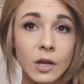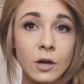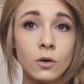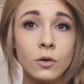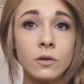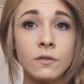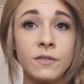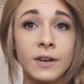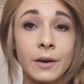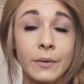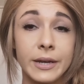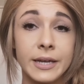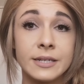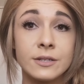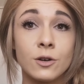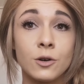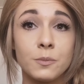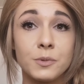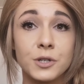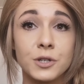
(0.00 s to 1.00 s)
Corn flour is
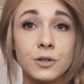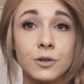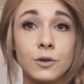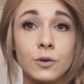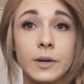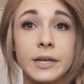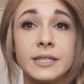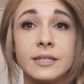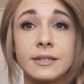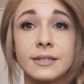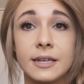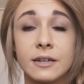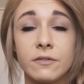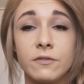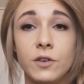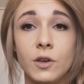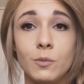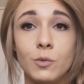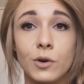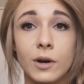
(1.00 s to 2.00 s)
optional. It does add a
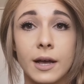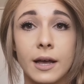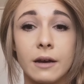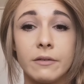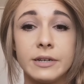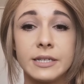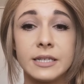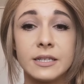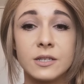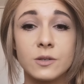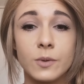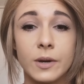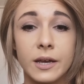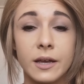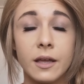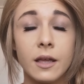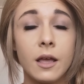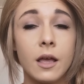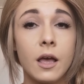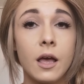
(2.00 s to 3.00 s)
few more calories into it.